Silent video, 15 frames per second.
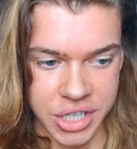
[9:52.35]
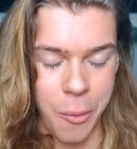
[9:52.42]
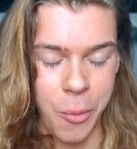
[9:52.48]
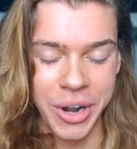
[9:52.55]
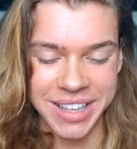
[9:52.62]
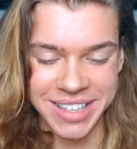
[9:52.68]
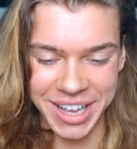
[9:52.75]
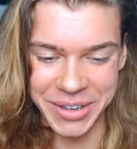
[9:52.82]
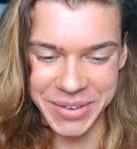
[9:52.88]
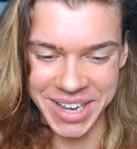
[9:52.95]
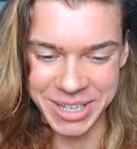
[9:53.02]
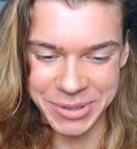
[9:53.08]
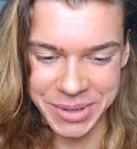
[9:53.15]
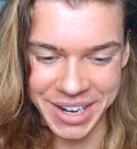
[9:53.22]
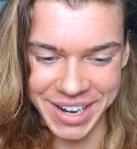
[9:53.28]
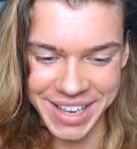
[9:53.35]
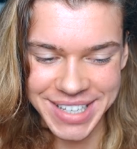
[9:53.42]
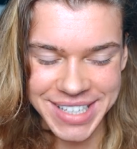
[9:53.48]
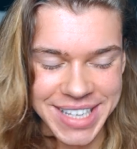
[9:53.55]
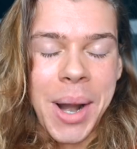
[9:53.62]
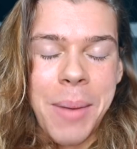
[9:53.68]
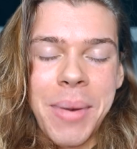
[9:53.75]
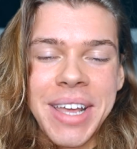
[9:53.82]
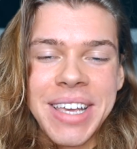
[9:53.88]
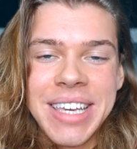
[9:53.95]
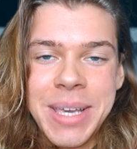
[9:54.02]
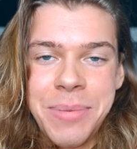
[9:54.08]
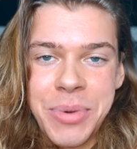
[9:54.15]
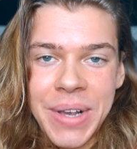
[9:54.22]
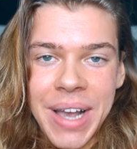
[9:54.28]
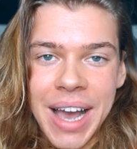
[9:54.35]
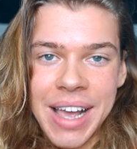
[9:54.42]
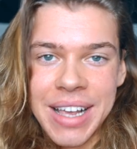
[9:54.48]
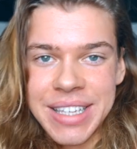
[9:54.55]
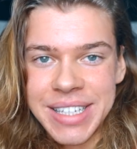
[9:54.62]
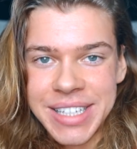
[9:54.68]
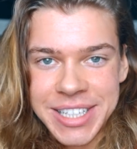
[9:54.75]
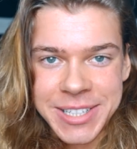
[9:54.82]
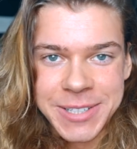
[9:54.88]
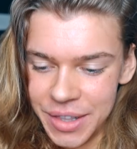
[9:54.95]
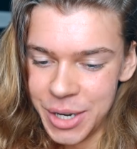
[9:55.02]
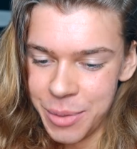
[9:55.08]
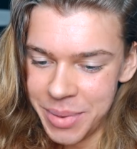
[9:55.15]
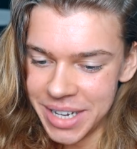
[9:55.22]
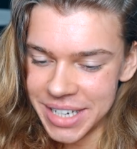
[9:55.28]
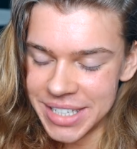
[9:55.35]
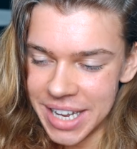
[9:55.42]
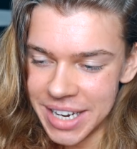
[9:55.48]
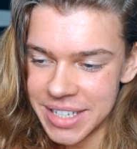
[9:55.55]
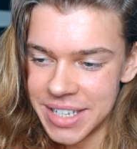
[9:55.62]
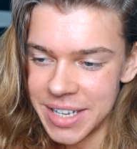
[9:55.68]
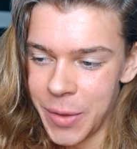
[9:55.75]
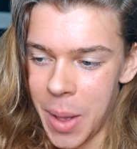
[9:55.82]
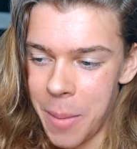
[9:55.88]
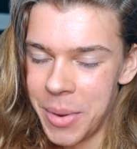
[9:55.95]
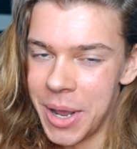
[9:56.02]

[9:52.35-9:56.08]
I wanna tell you guys what it is, but I'm gonna keep you guys a little bit excited still. I'm